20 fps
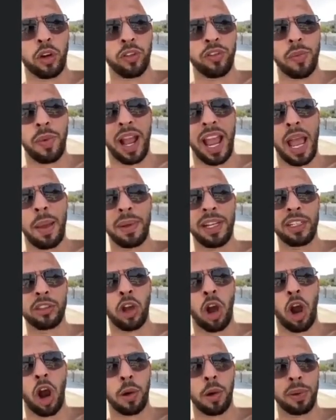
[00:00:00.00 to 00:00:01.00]
Miami is
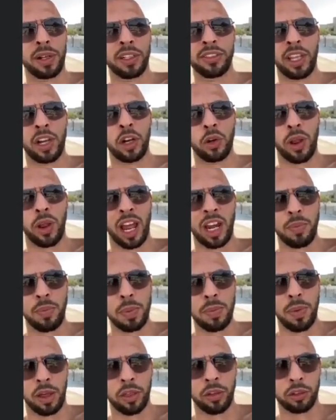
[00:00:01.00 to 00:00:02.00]
hard because they don't know how to
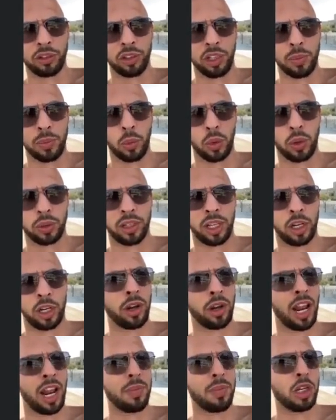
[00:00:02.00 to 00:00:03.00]
be mothers anymore. They don't
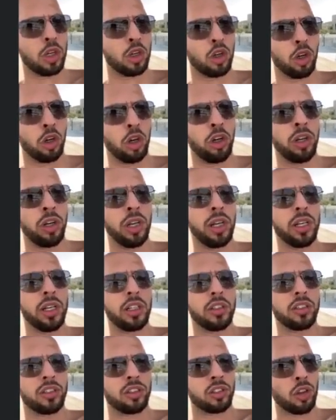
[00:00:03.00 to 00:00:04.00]
know how to be a good
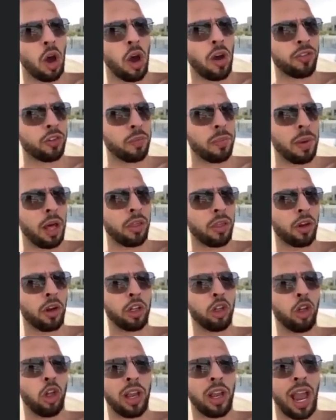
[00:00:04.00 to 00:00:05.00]
soft mother
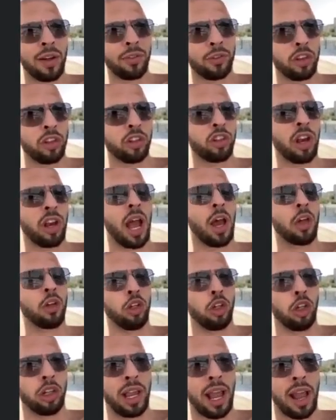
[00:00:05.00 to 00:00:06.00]
and look after the child and
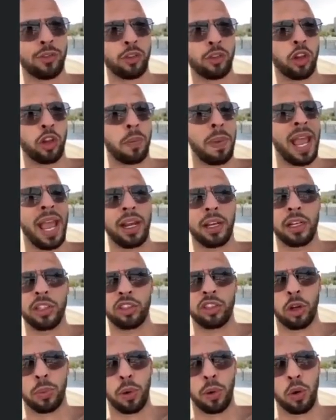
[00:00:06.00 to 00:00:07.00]
look after their man because
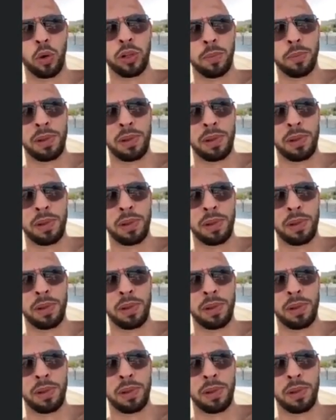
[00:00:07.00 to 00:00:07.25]
they're broken